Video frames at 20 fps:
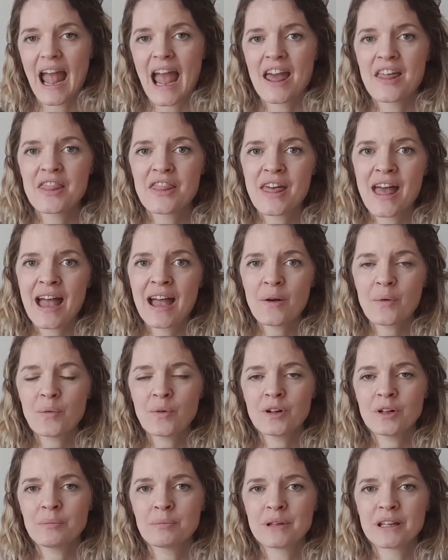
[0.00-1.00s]
and that
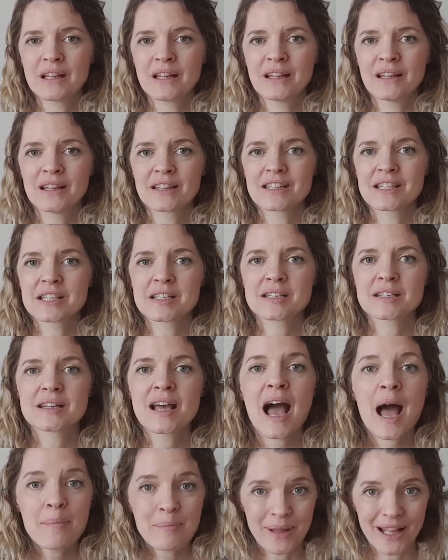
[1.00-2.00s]
will be the
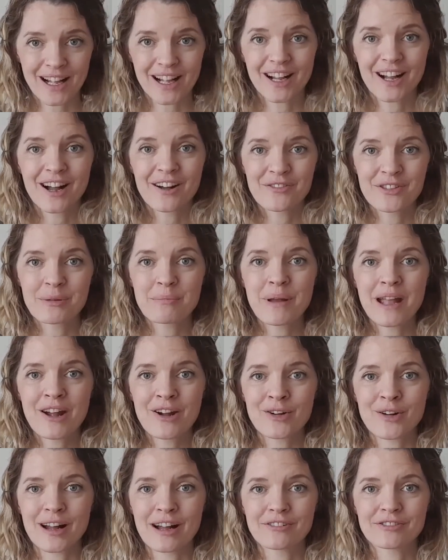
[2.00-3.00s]
topic of the
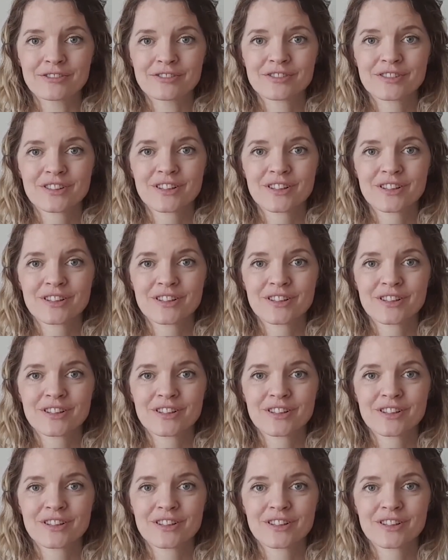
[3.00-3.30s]
paragraph.